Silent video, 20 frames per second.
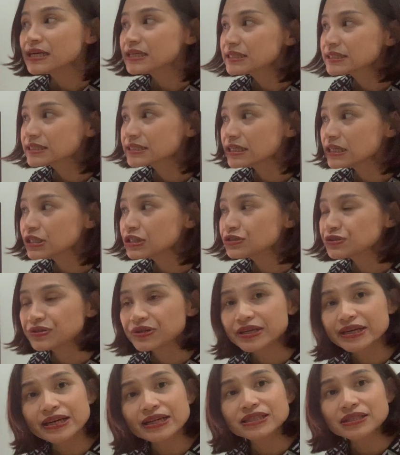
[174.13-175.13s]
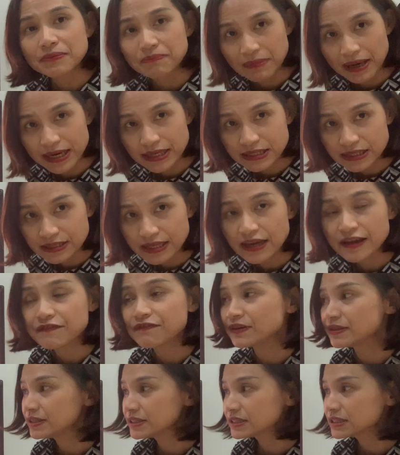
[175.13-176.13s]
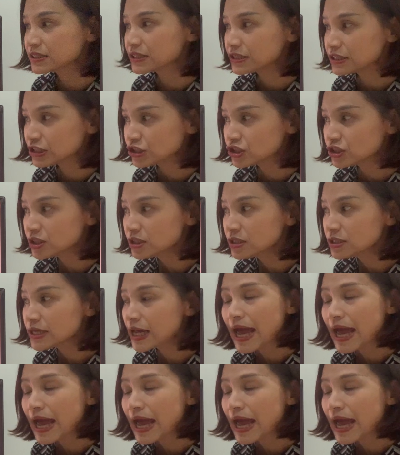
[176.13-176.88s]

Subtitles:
Surgery is a mainstay for this condition,